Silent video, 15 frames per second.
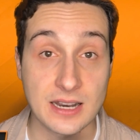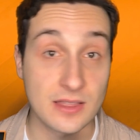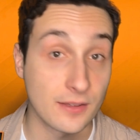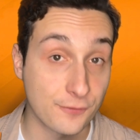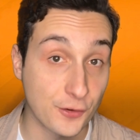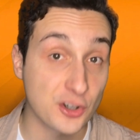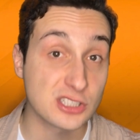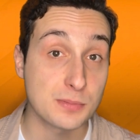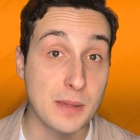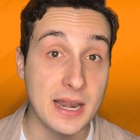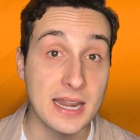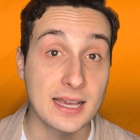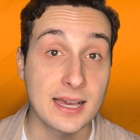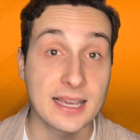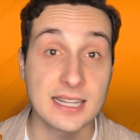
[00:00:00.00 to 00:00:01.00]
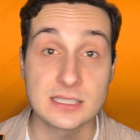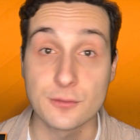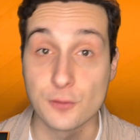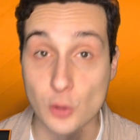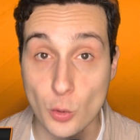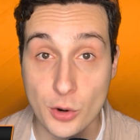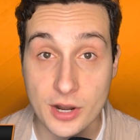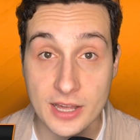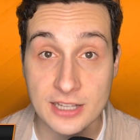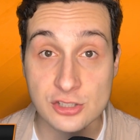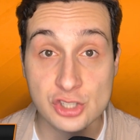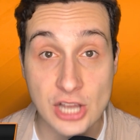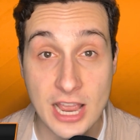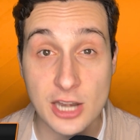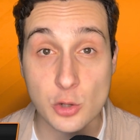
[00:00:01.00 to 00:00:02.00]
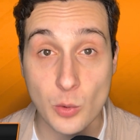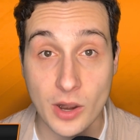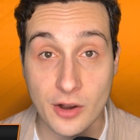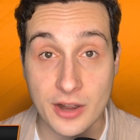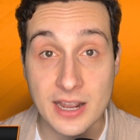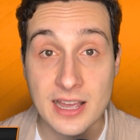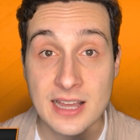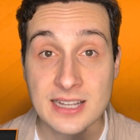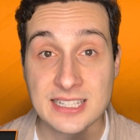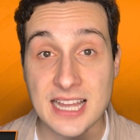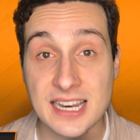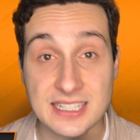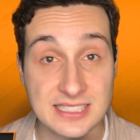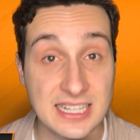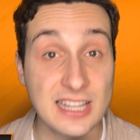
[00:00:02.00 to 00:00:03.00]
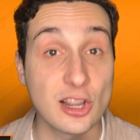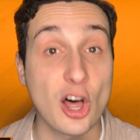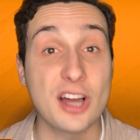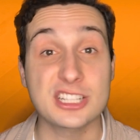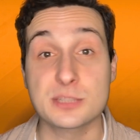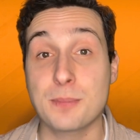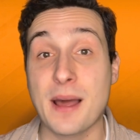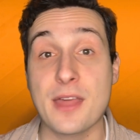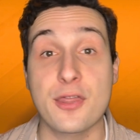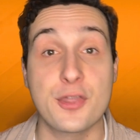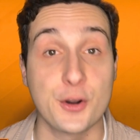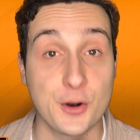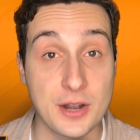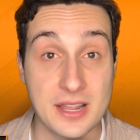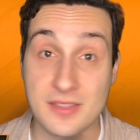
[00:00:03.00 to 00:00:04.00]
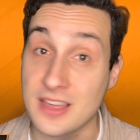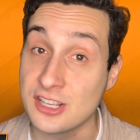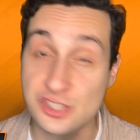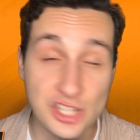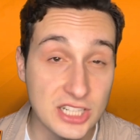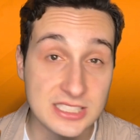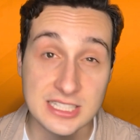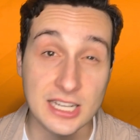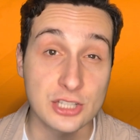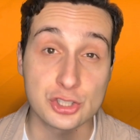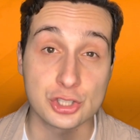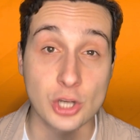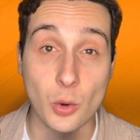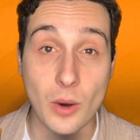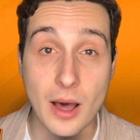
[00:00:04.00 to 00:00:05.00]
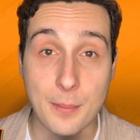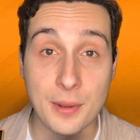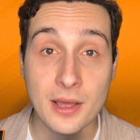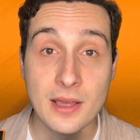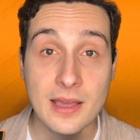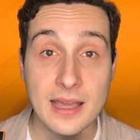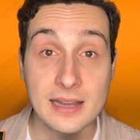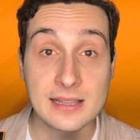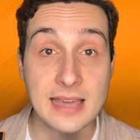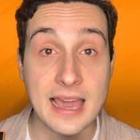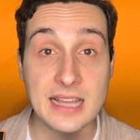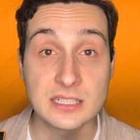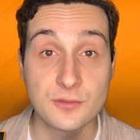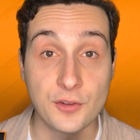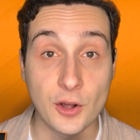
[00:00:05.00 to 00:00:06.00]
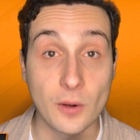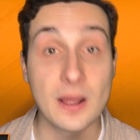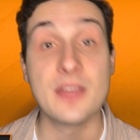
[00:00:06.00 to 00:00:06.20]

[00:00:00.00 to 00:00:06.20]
In the first meeting against Florida in January, Tennessee lost by 30. They just didn't show up in Gainesville.